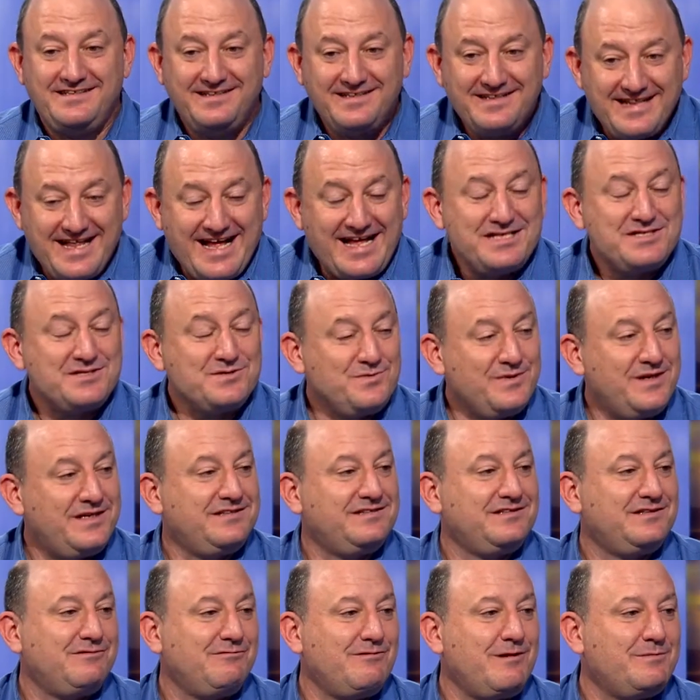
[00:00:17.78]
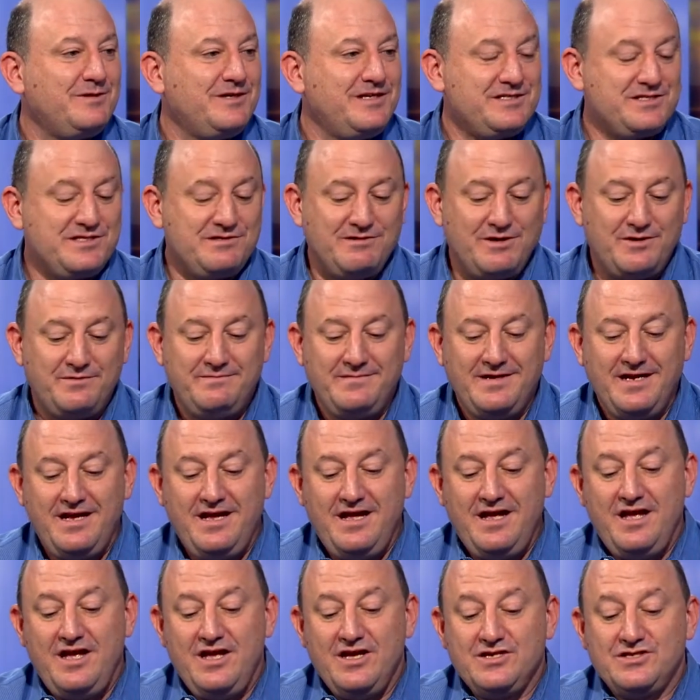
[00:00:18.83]
that's when the rubber hits the
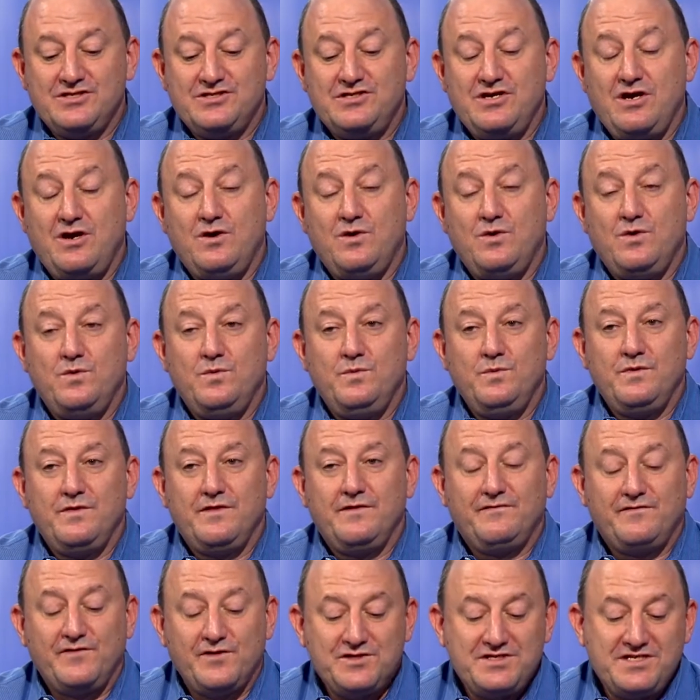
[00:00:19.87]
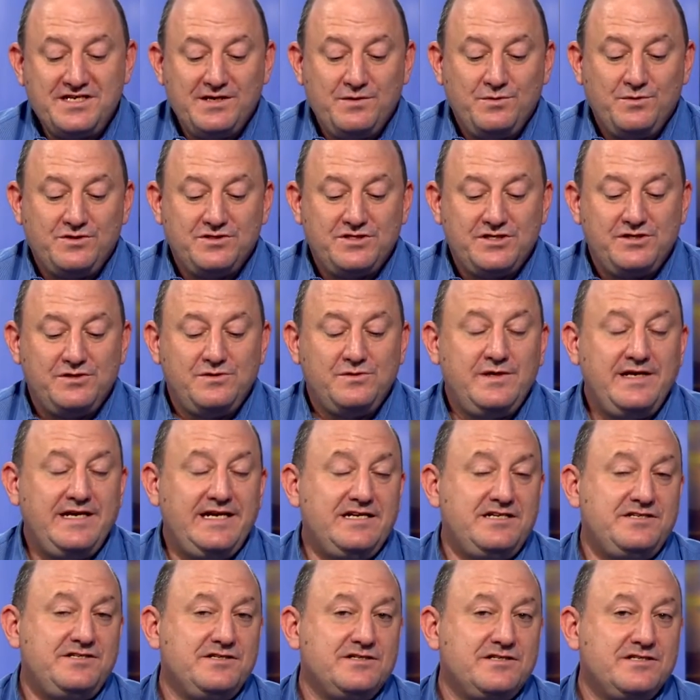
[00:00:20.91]
road. So the first thing we'll do
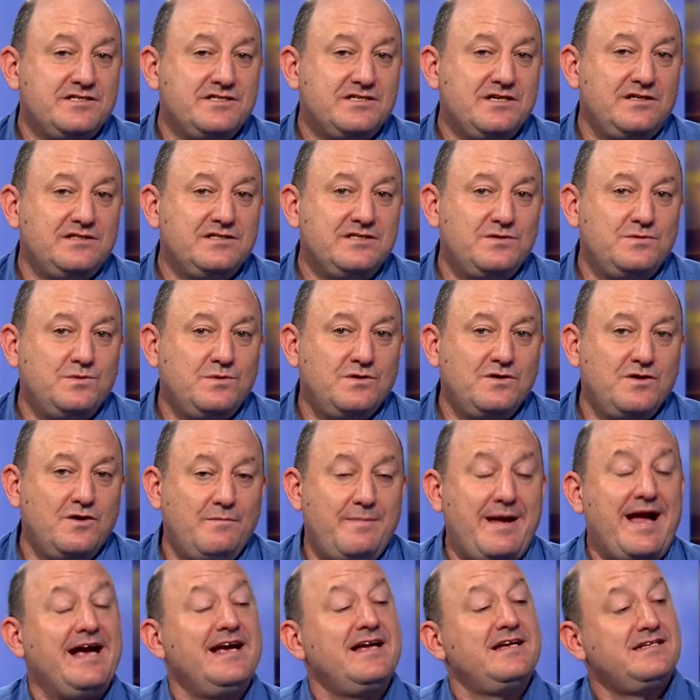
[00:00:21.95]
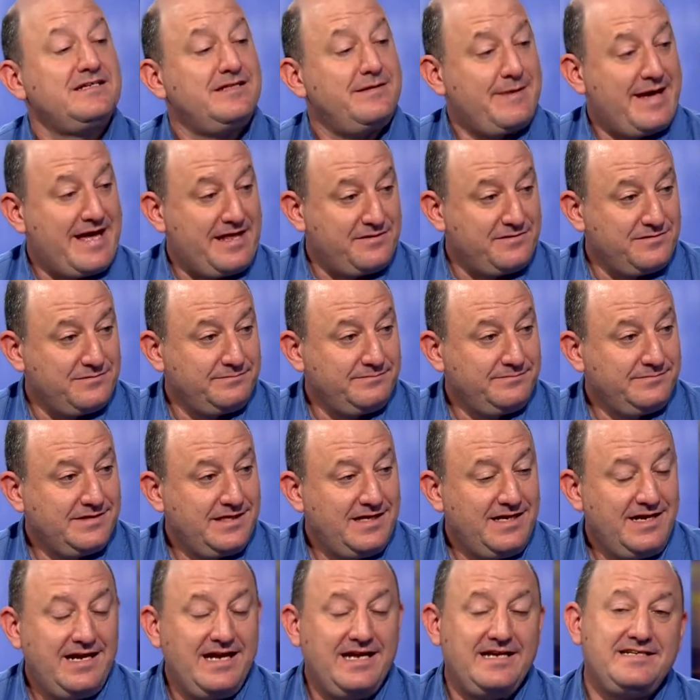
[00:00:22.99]
is your consultant will go back into the bathroom
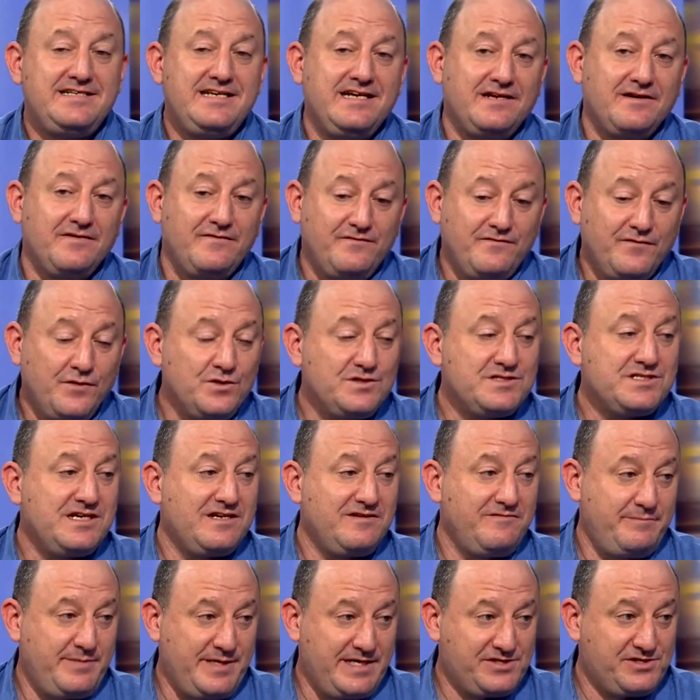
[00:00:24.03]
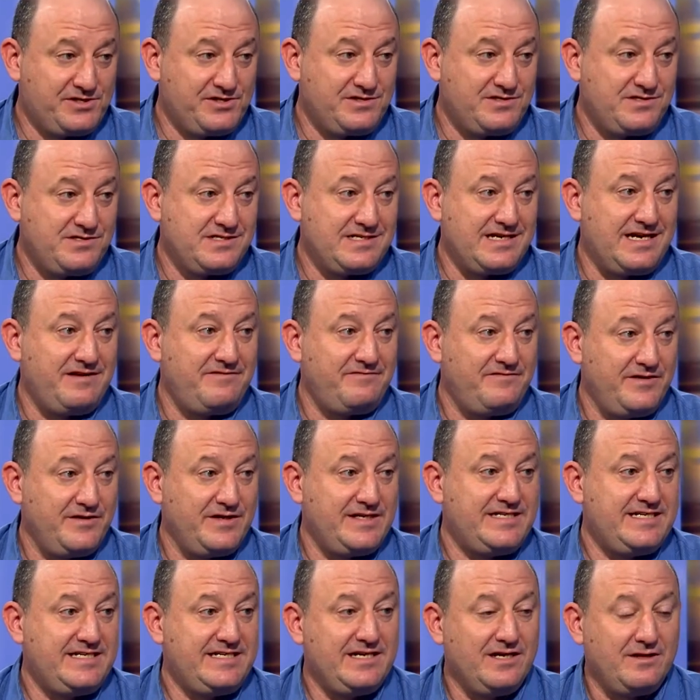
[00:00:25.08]
and take a full set of pictures and
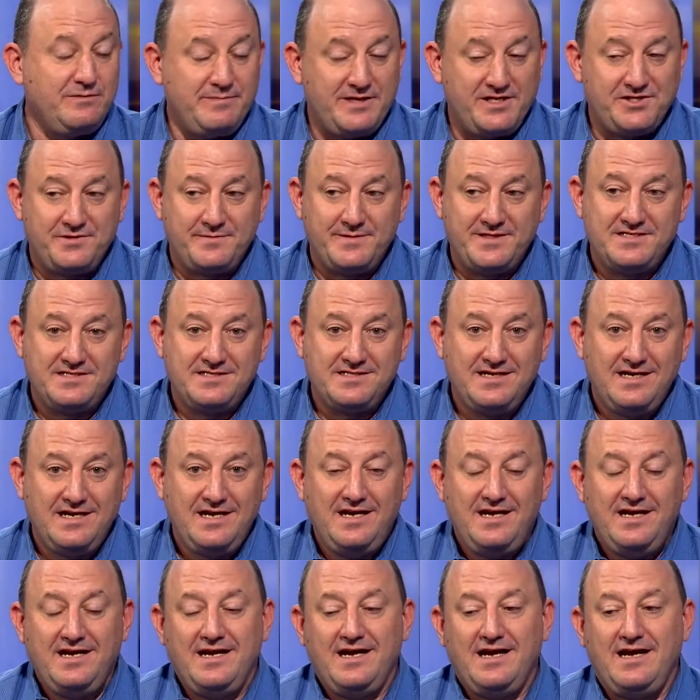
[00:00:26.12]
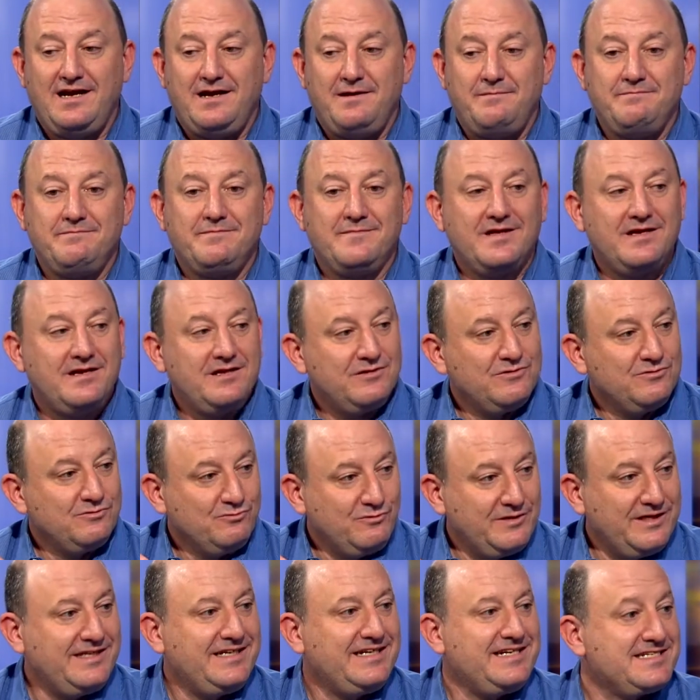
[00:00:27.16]
very detailed measurements.
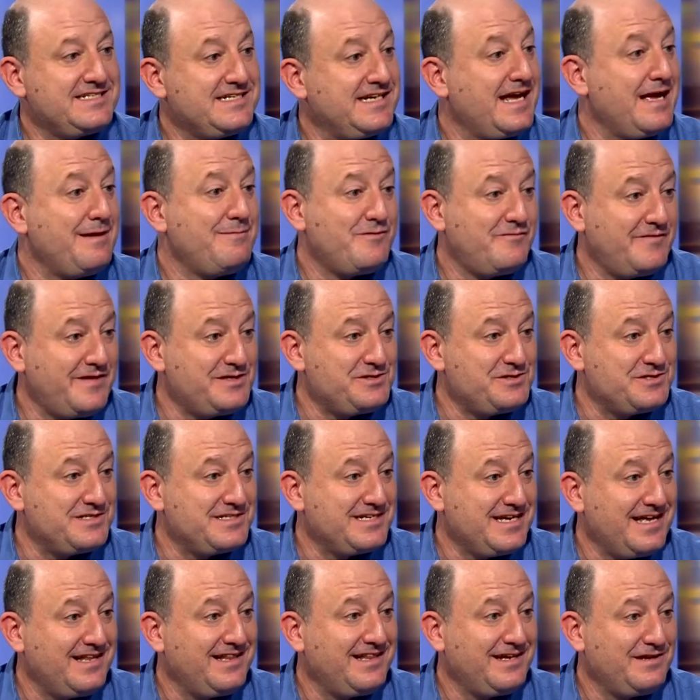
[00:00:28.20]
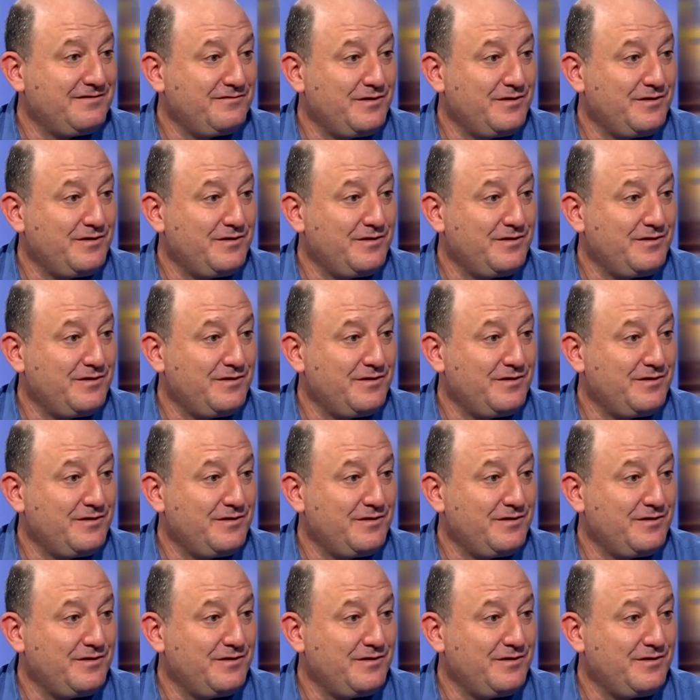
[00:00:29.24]
Really, it's a game of inches, kind of like